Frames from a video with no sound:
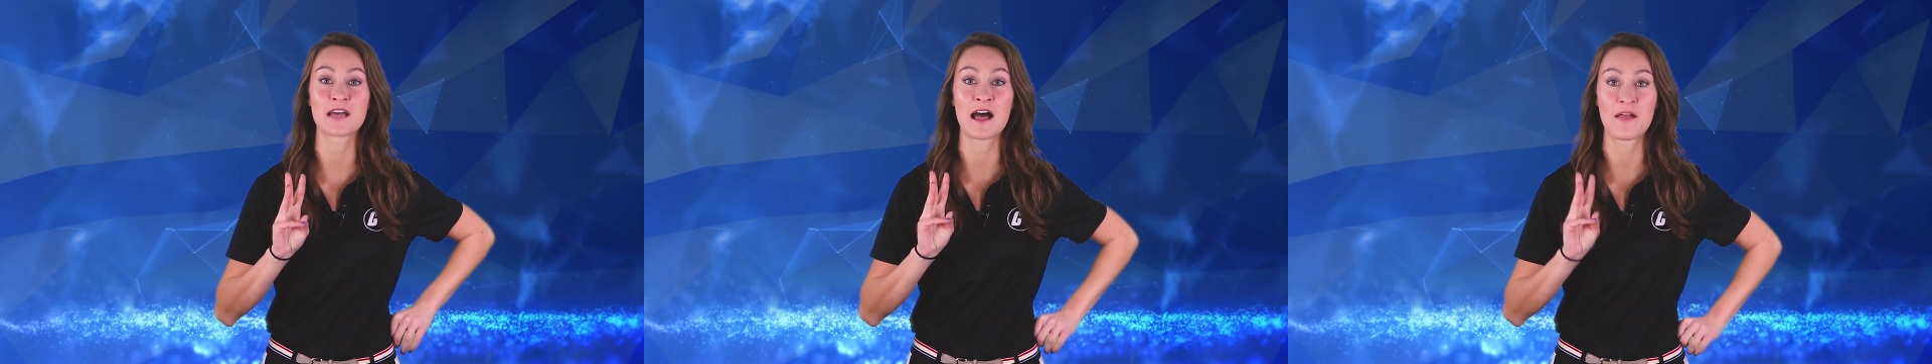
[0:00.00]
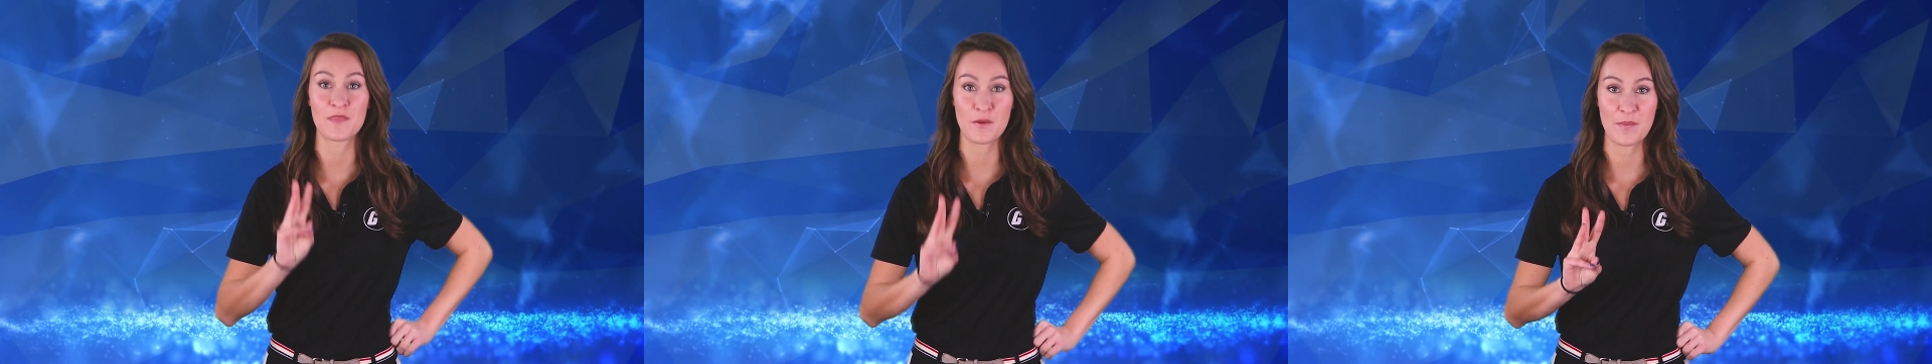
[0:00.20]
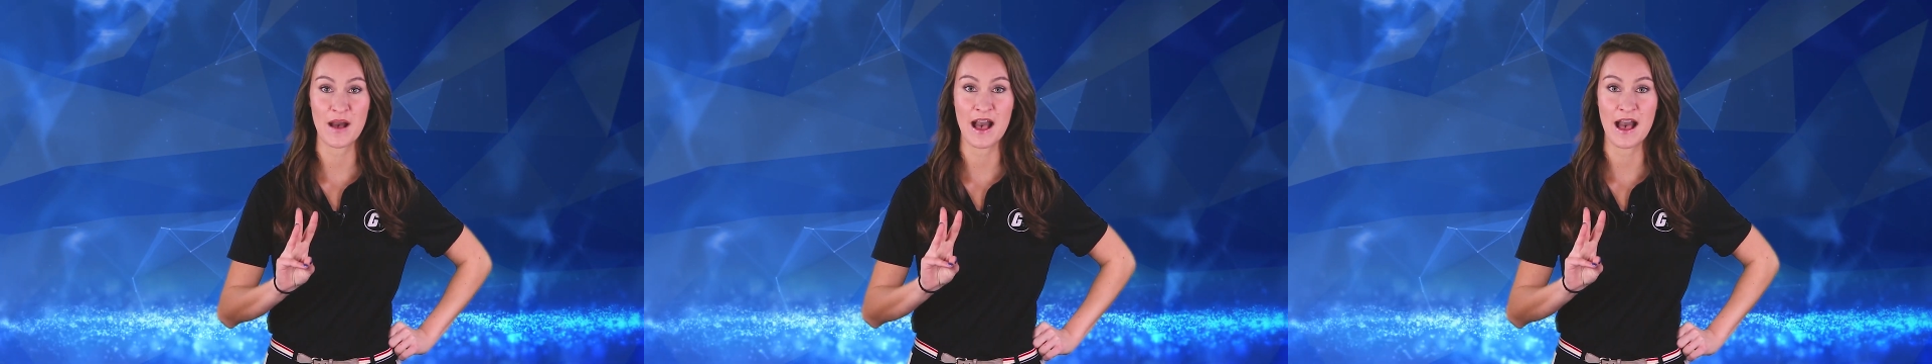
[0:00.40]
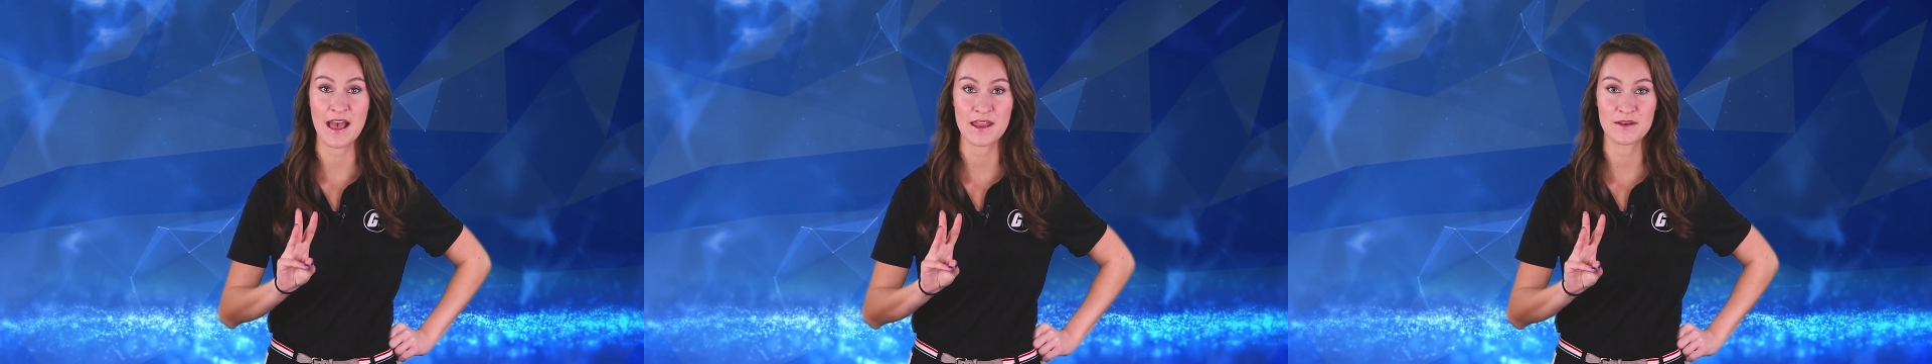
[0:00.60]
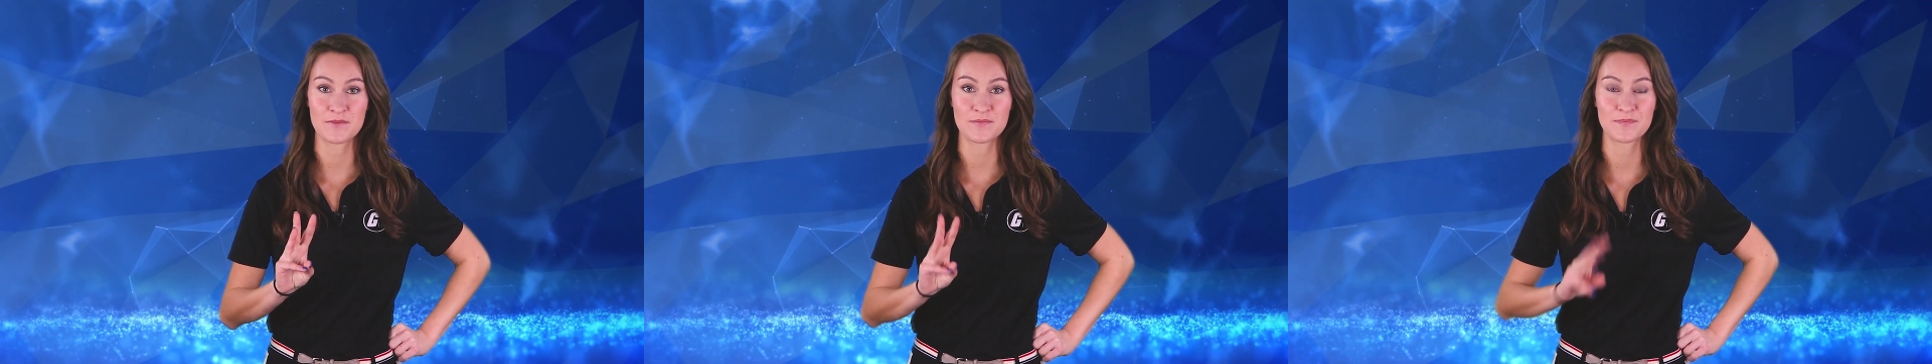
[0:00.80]
on the
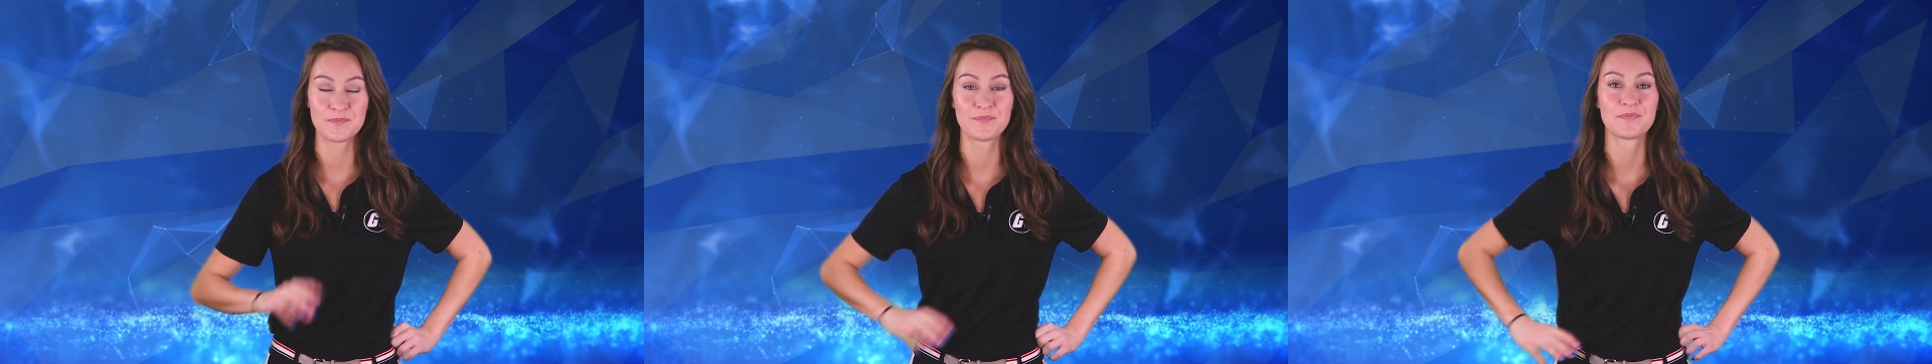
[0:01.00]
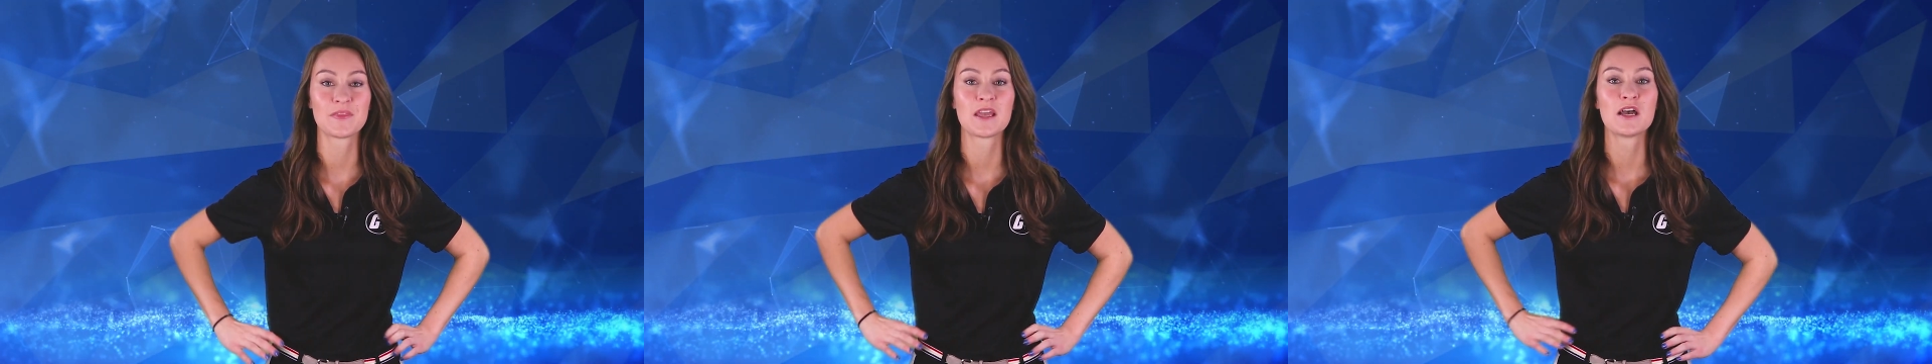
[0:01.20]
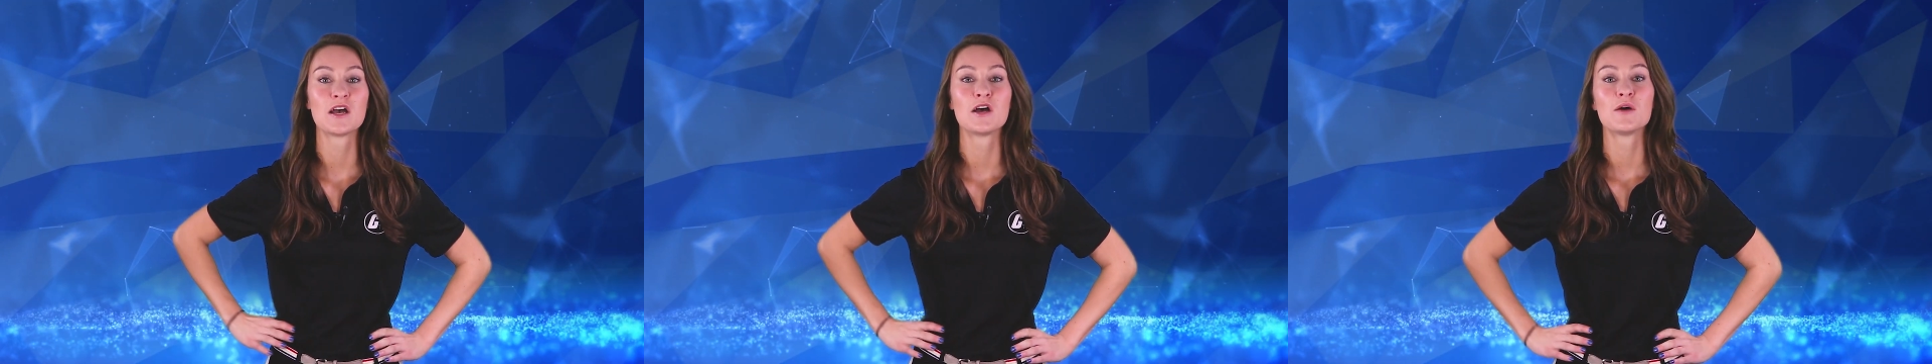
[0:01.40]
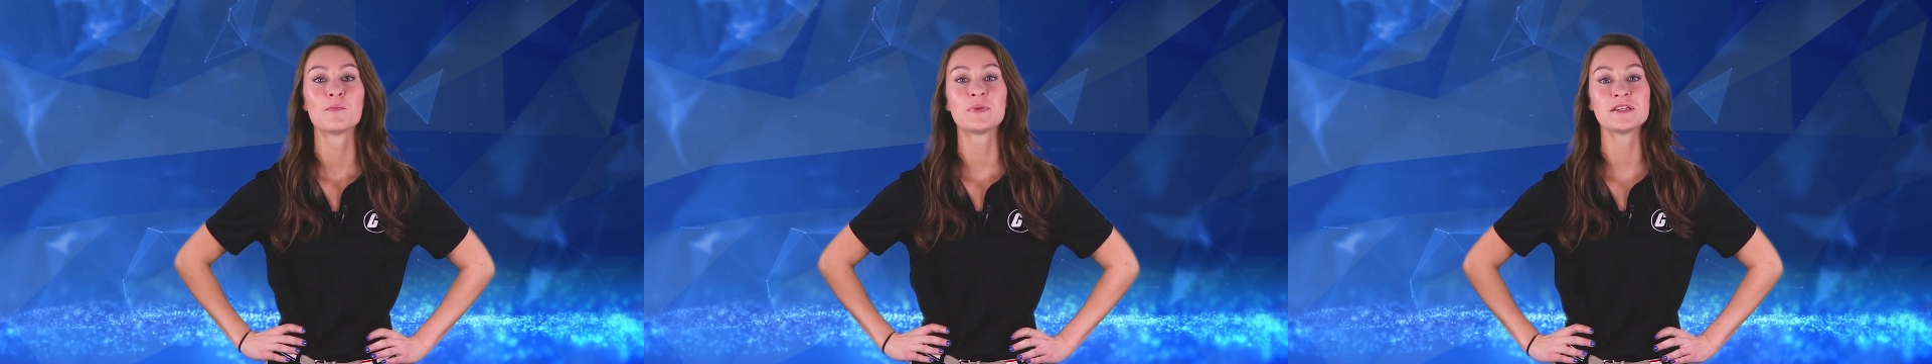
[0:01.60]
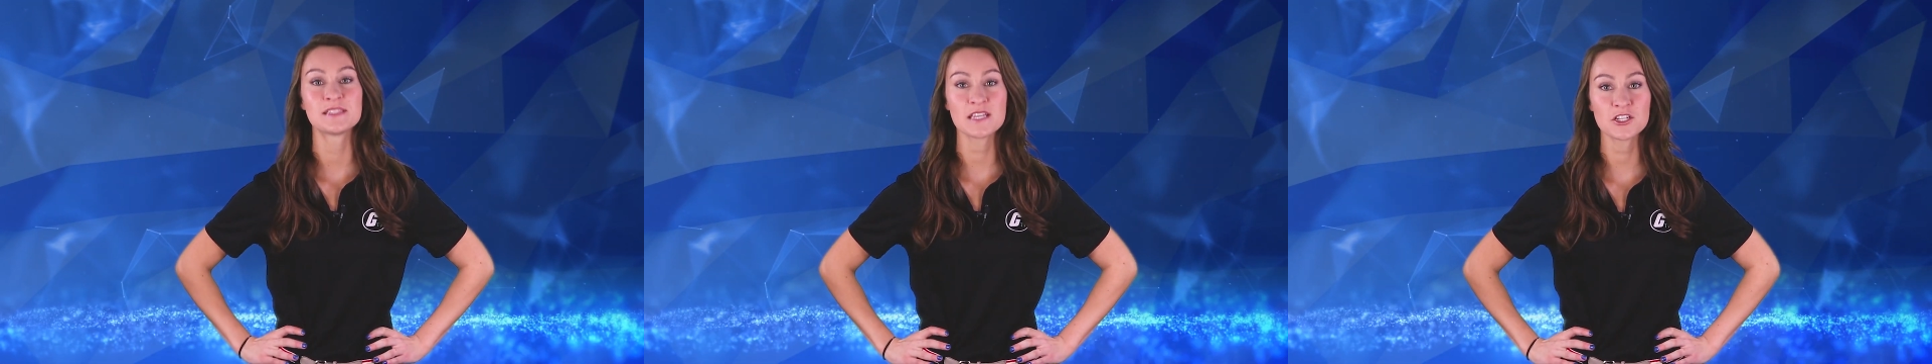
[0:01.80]
pot.
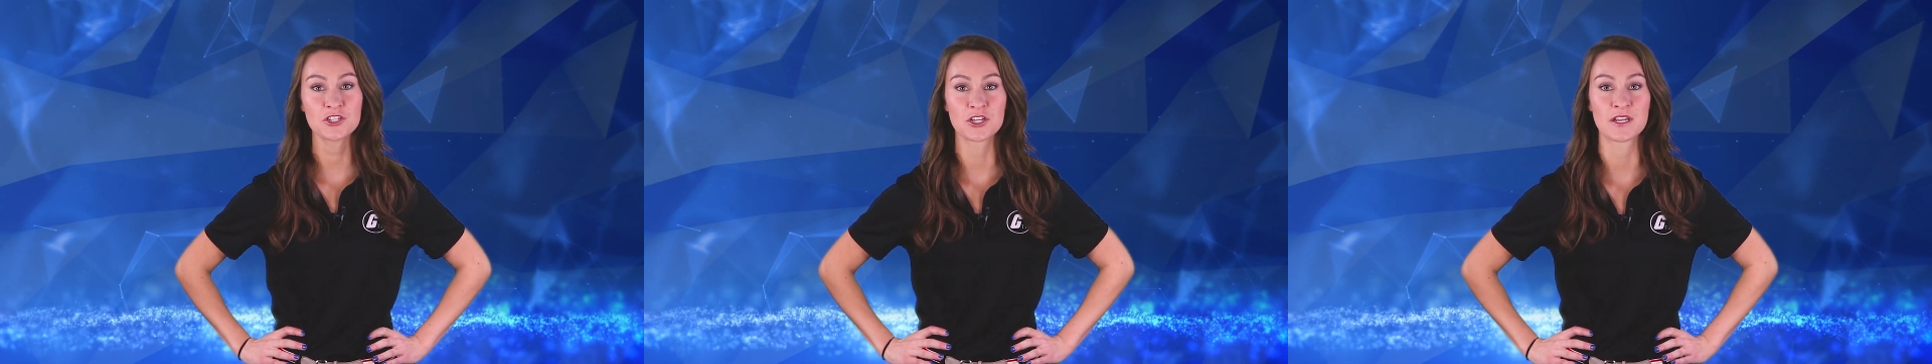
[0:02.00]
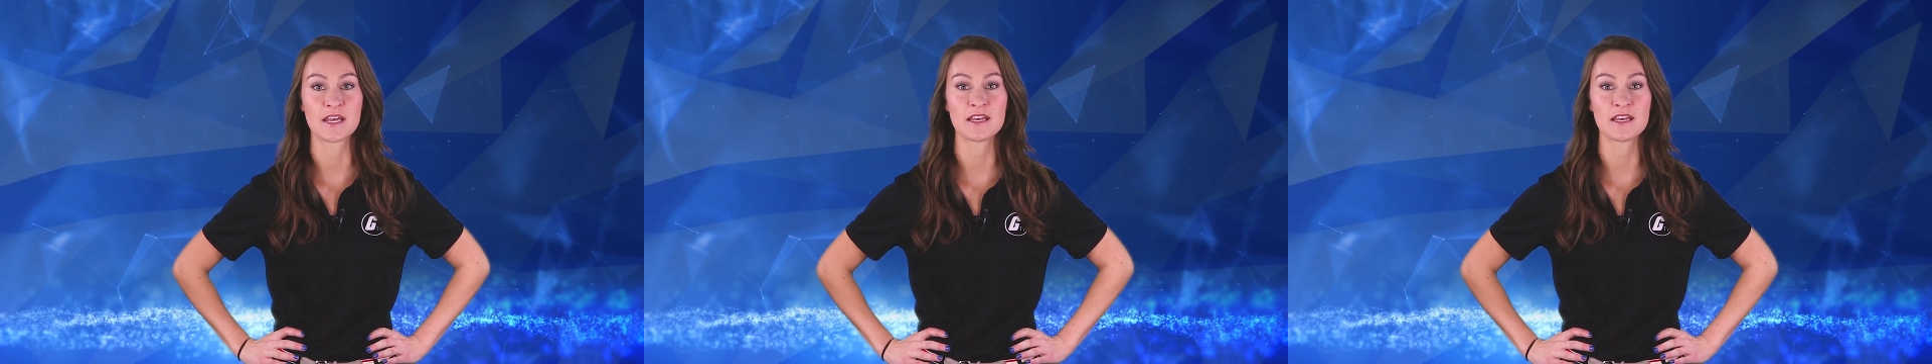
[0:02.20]
Position